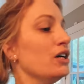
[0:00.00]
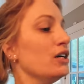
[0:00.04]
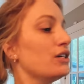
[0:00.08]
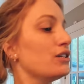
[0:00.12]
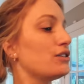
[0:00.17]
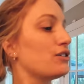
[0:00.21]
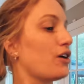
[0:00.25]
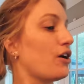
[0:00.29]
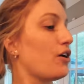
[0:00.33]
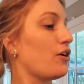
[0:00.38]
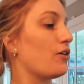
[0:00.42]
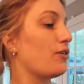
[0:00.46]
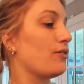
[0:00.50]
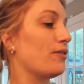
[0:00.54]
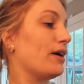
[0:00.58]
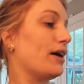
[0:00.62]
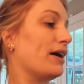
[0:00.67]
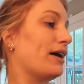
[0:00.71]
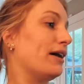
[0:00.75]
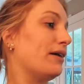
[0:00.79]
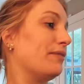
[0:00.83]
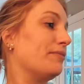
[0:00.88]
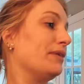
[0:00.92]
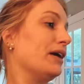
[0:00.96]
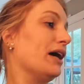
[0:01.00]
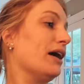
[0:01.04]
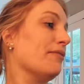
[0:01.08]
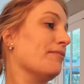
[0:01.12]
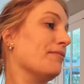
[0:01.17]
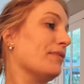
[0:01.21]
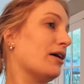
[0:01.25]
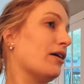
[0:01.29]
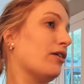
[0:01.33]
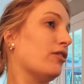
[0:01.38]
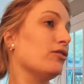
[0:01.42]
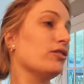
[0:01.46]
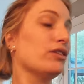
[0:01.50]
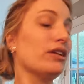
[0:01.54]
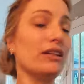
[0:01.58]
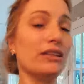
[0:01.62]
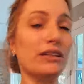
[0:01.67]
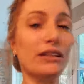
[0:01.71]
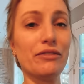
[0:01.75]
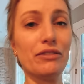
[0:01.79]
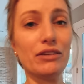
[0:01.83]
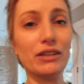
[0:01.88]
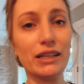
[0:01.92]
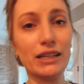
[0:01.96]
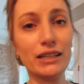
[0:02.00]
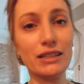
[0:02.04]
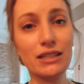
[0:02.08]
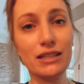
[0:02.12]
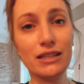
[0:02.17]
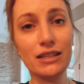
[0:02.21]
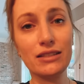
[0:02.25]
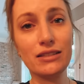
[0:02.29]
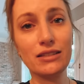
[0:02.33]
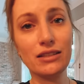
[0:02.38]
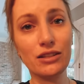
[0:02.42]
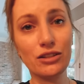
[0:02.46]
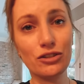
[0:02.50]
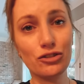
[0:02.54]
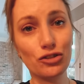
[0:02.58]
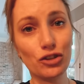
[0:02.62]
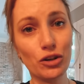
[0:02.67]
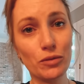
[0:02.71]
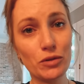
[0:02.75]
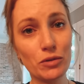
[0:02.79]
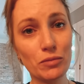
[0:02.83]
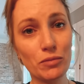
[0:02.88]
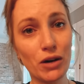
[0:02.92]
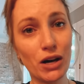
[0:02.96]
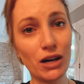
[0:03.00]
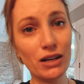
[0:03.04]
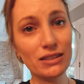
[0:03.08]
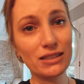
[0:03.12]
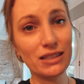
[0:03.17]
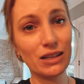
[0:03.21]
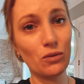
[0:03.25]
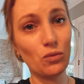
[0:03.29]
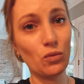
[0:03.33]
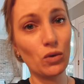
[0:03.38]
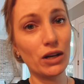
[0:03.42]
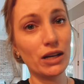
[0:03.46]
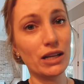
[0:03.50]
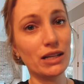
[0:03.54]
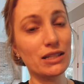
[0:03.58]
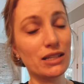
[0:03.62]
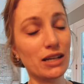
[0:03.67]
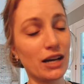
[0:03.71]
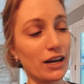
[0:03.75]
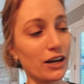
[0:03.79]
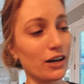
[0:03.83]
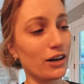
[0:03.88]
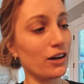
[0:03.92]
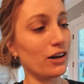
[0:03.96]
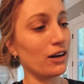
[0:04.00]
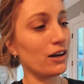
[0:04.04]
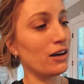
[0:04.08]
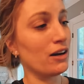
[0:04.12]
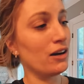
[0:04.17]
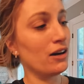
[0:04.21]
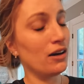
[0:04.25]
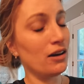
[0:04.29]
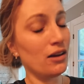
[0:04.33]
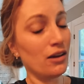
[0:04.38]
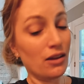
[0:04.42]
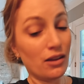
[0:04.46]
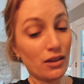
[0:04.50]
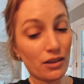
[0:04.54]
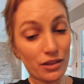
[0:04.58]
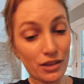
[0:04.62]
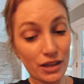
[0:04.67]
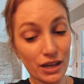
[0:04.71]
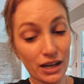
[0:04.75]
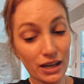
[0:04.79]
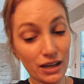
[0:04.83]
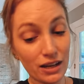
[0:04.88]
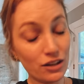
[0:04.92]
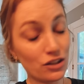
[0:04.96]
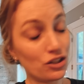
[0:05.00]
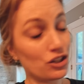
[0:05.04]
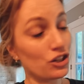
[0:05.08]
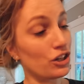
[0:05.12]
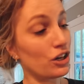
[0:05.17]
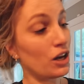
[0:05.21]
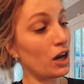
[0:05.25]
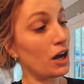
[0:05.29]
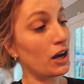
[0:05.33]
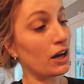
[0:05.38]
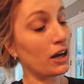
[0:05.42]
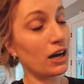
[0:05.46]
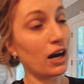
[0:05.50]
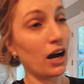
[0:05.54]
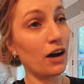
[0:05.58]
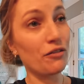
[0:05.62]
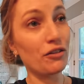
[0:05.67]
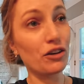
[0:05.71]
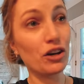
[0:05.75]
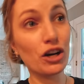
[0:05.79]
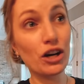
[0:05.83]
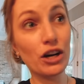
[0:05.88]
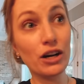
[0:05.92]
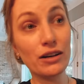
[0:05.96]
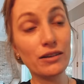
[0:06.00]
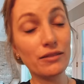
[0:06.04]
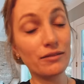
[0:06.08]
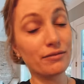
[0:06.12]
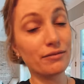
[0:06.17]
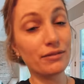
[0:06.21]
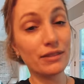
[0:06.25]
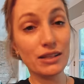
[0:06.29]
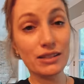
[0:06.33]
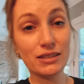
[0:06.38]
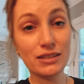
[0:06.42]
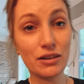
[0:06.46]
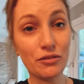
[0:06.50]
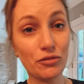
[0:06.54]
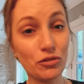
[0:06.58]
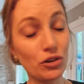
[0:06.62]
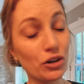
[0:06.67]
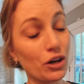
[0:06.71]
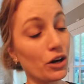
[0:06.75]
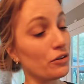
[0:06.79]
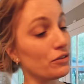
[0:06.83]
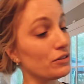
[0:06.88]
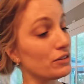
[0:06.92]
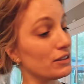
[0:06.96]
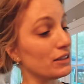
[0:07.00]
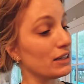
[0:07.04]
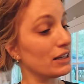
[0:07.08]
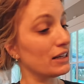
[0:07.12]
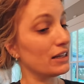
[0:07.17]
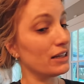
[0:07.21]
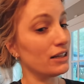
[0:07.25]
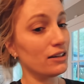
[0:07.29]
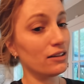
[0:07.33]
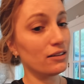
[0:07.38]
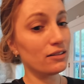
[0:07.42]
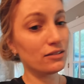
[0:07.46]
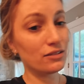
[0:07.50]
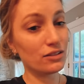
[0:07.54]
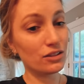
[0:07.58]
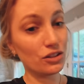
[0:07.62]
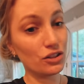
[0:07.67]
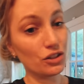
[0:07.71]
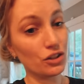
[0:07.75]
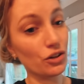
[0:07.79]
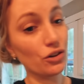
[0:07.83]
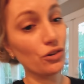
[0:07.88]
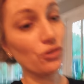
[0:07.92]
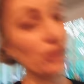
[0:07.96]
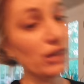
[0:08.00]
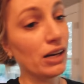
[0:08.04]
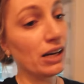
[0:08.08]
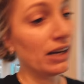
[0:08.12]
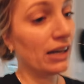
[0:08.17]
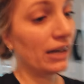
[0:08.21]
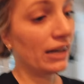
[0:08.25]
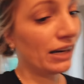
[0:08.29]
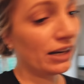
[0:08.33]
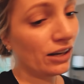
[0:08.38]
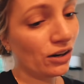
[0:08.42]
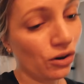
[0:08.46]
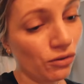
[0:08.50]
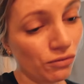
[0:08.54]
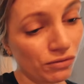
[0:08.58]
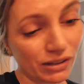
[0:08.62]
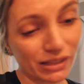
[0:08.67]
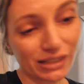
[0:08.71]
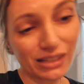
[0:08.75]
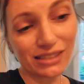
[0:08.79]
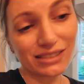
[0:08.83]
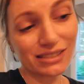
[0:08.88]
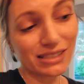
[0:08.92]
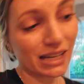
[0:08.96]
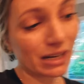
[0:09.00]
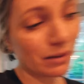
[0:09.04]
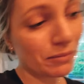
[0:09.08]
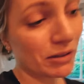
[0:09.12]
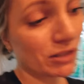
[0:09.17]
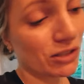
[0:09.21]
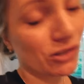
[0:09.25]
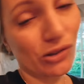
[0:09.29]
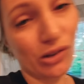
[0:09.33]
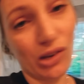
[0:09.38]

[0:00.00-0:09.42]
So um, yeah, I'll leave a link to this in the description box, and one entire thing should cover the several coats needed to do, and hopefully it doesn't take me too